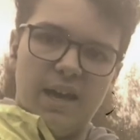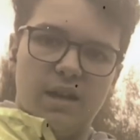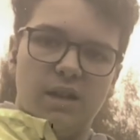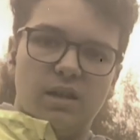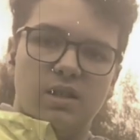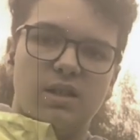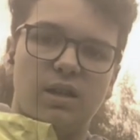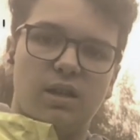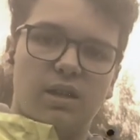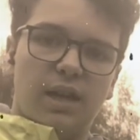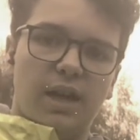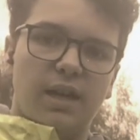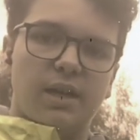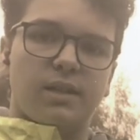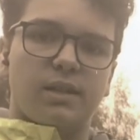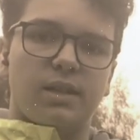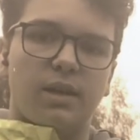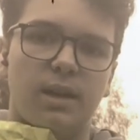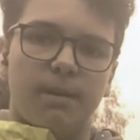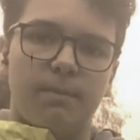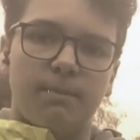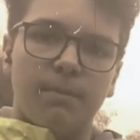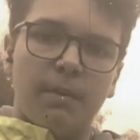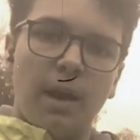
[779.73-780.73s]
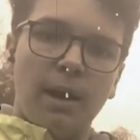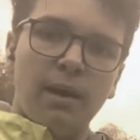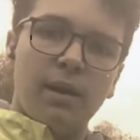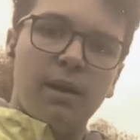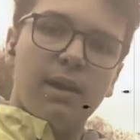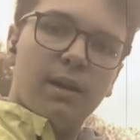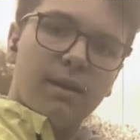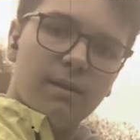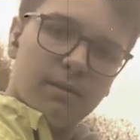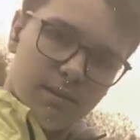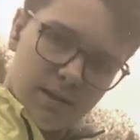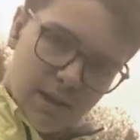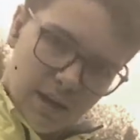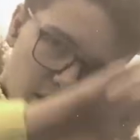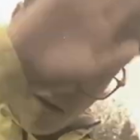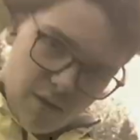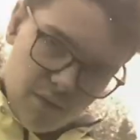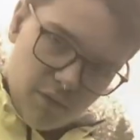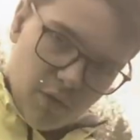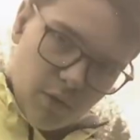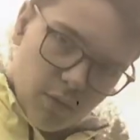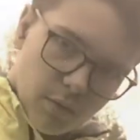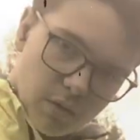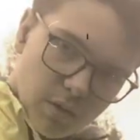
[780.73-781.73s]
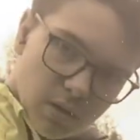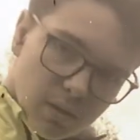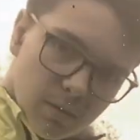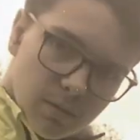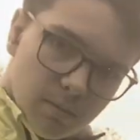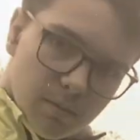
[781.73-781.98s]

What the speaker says: Until next time, take care, folks.